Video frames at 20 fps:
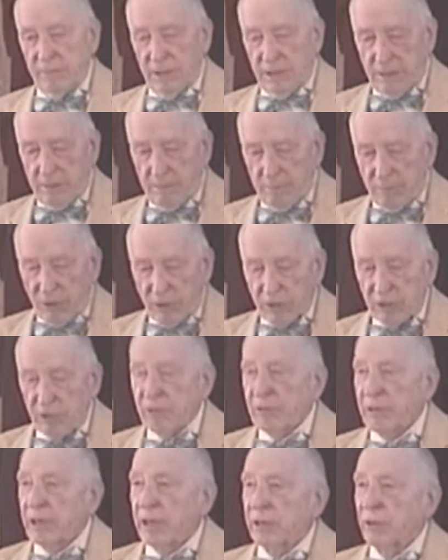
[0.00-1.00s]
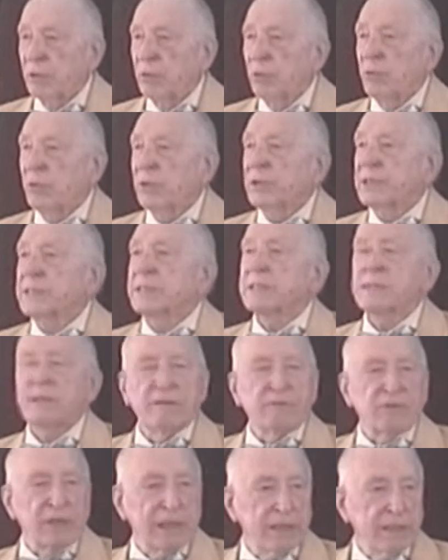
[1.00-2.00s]
Margaret got a hold of
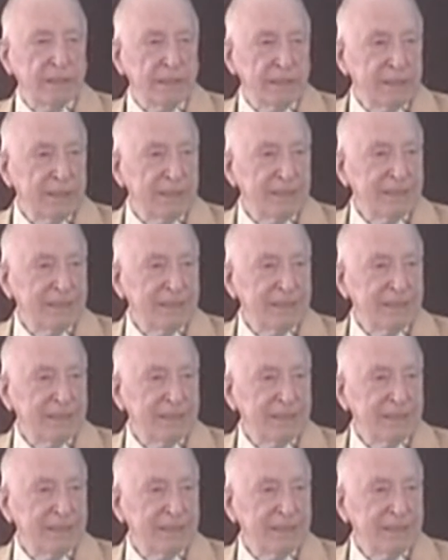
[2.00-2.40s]
Sylvia,